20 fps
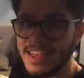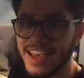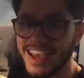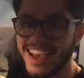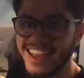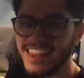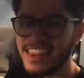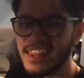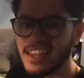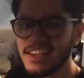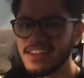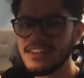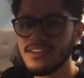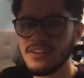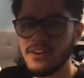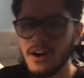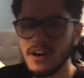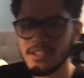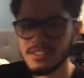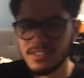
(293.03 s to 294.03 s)
And then
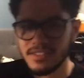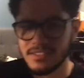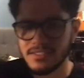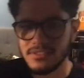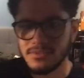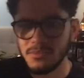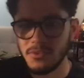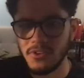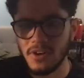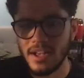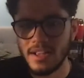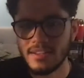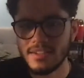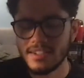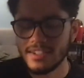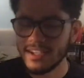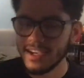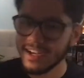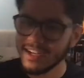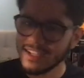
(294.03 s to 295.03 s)
our sense of morality
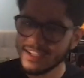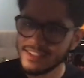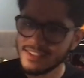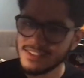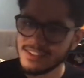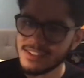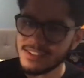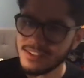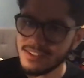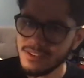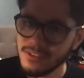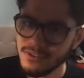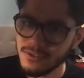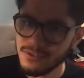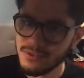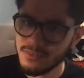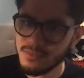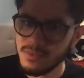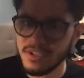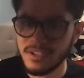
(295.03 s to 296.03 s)
kind of gets
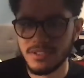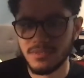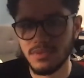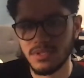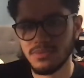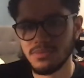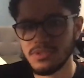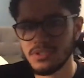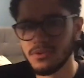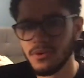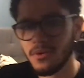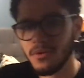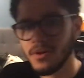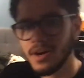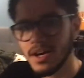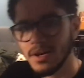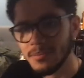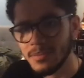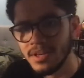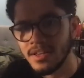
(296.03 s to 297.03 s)
skewed because once we grow
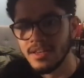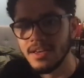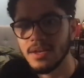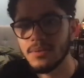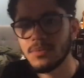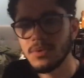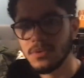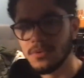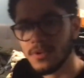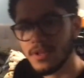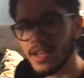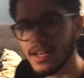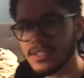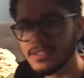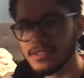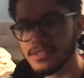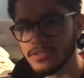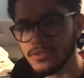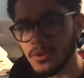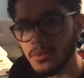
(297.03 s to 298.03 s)
up and we realize
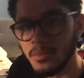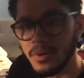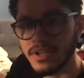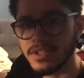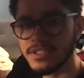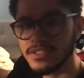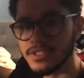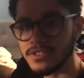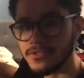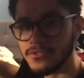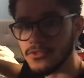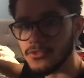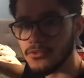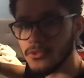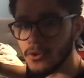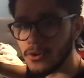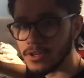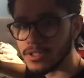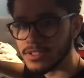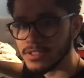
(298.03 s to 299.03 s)
there's no punishing
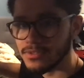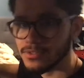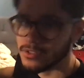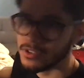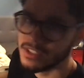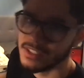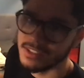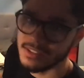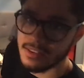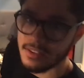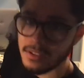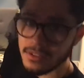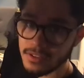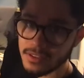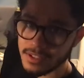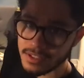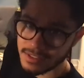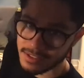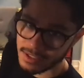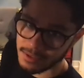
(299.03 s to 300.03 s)
force for these little
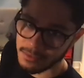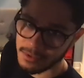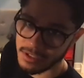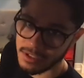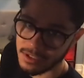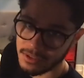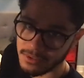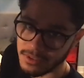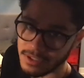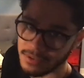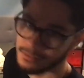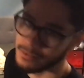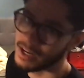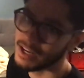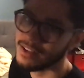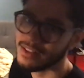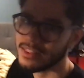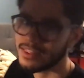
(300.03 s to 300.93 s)
things that we're doing, right?